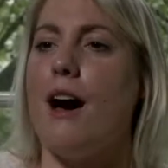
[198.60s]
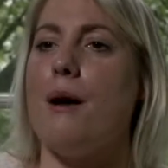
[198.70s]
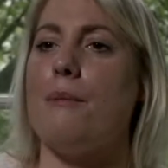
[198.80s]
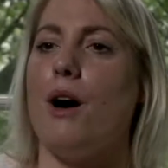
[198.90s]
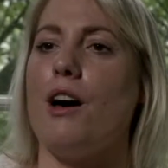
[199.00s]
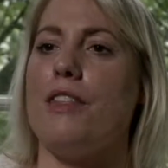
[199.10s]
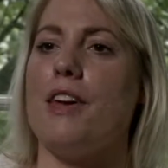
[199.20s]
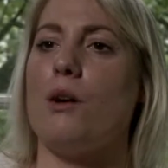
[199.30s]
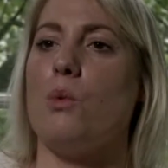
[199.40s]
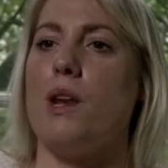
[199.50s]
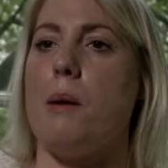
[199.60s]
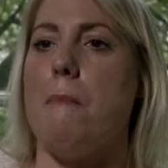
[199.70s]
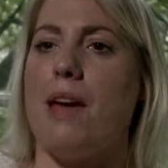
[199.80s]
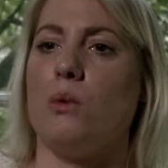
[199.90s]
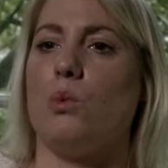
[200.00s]
I think what it
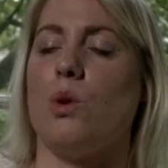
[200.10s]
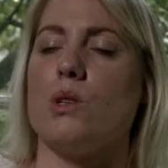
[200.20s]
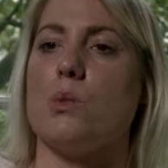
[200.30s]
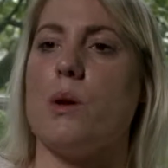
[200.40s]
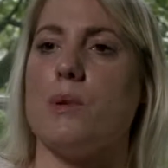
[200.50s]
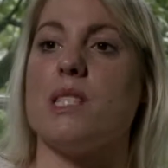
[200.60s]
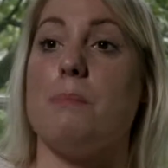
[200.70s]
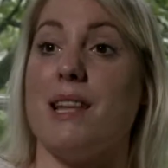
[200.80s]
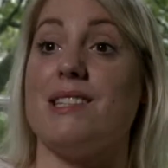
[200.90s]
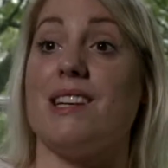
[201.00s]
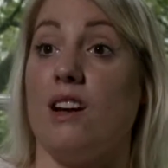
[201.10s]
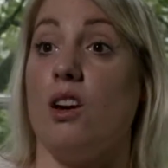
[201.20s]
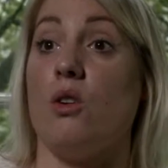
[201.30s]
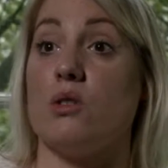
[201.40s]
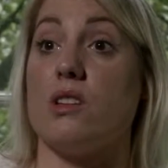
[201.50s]
meant was we were spending a
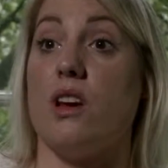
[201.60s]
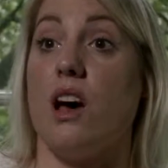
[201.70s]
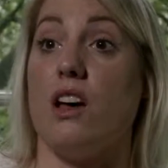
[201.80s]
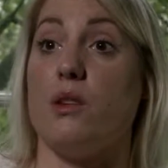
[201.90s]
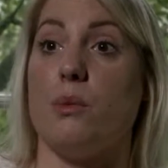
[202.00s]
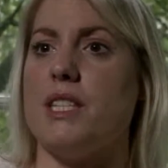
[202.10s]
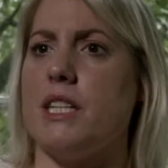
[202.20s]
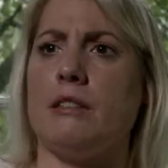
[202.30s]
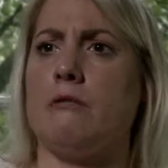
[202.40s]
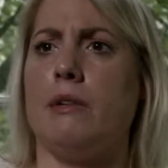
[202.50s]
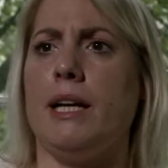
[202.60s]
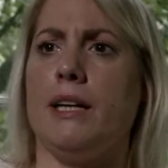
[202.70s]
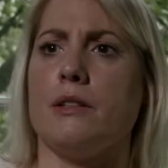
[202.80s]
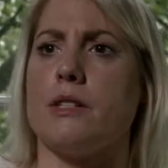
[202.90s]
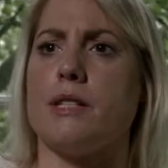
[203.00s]
lot that we didn't
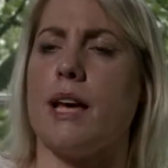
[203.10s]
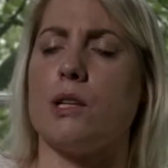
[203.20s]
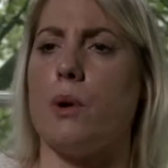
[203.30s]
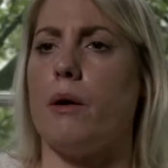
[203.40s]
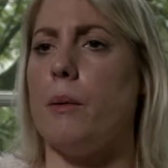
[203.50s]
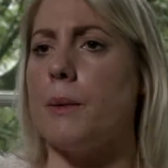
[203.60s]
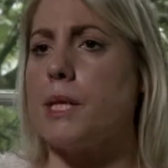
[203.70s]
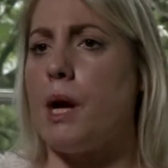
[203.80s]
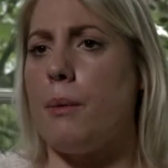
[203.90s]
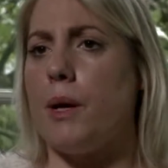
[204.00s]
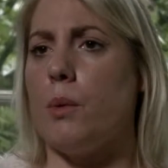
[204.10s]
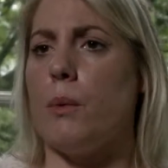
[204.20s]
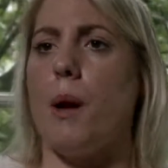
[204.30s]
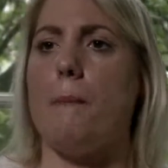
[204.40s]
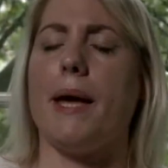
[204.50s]
really understand where it was going. We
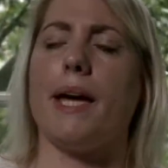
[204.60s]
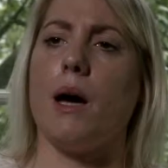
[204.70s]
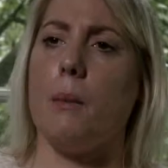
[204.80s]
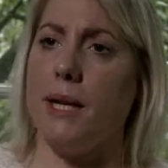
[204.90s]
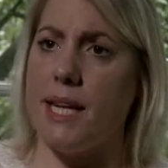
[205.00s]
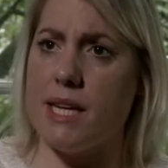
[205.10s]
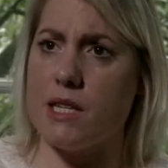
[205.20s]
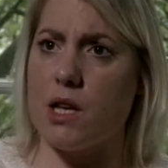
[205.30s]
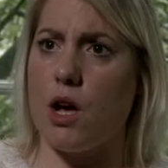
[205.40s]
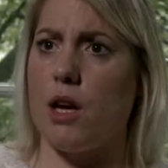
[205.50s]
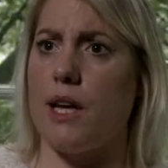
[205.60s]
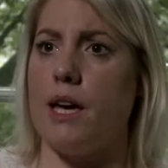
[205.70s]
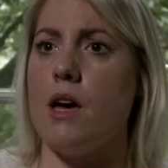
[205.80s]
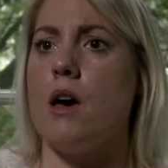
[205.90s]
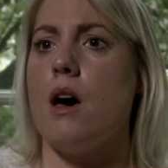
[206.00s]
weren't picking up leaks
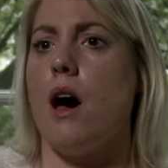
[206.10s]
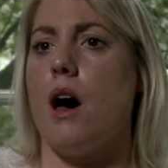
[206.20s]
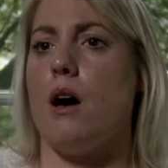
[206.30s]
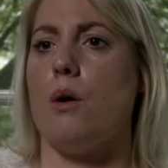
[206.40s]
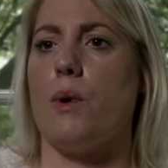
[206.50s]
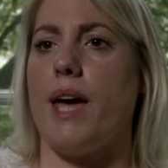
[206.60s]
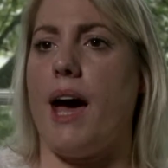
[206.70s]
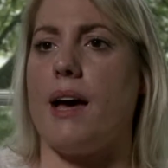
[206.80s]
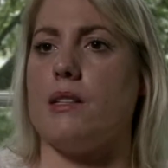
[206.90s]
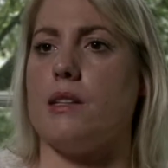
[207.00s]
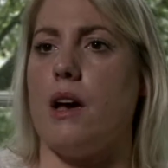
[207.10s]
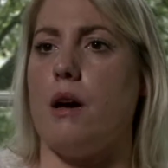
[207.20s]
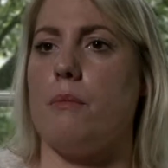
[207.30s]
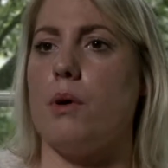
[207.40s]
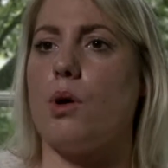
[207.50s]
early. We had
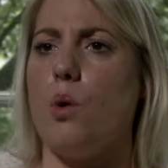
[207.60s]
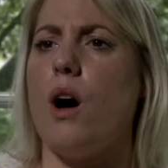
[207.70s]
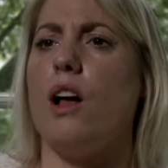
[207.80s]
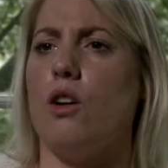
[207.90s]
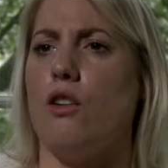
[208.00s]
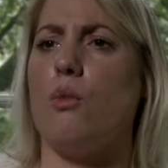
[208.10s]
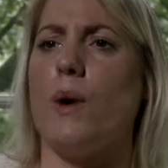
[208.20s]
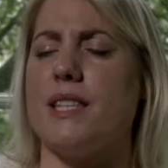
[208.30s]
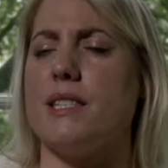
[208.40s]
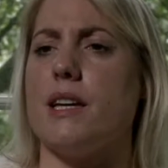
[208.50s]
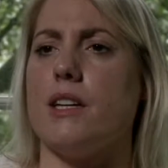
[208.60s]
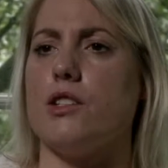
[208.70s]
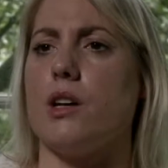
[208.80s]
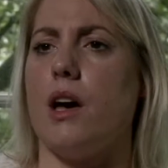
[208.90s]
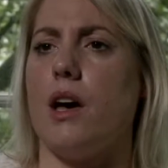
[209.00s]
quite a lot of
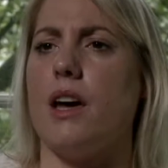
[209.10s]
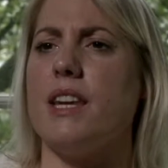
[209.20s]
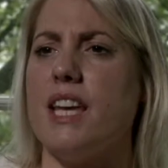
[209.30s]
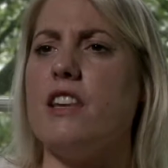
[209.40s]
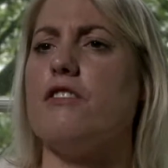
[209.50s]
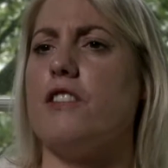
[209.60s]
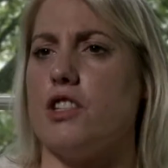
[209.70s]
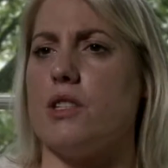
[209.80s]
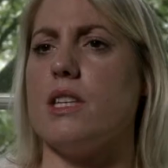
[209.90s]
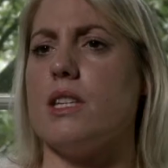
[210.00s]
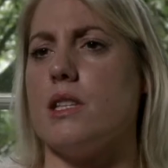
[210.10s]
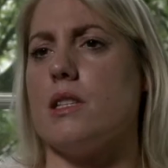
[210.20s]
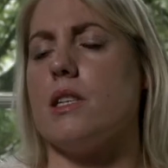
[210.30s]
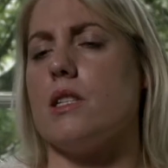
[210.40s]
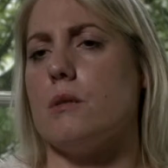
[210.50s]
wastage and inefficiencies in
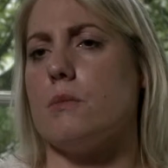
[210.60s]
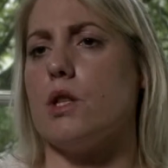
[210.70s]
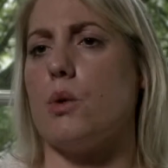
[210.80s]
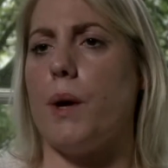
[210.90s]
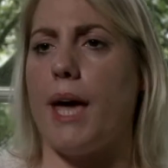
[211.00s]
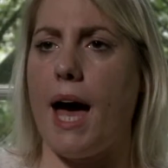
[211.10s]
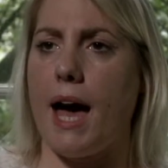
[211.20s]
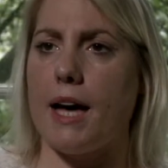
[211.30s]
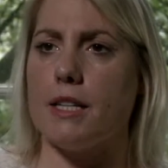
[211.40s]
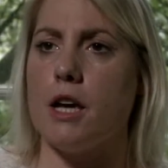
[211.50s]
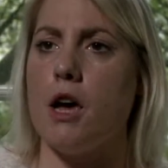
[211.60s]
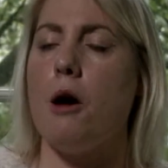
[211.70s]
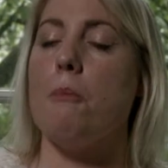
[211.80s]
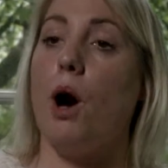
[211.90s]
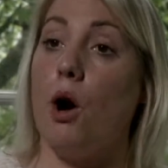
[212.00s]
the systems that we had,
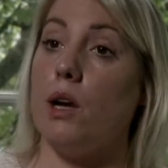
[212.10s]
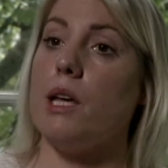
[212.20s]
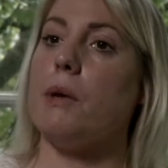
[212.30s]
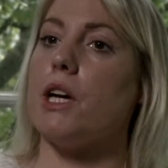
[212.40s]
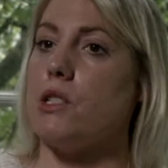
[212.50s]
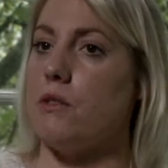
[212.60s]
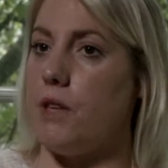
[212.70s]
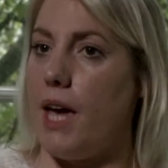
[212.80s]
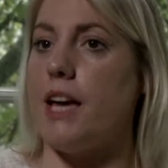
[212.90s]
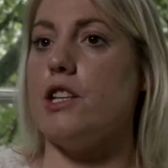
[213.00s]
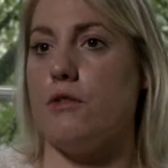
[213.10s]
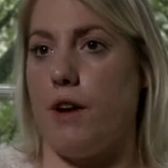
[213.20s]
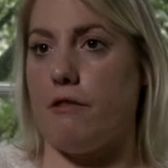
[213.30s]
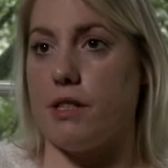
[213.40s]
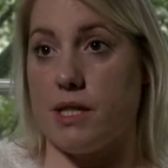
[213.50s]
partly because of the age of our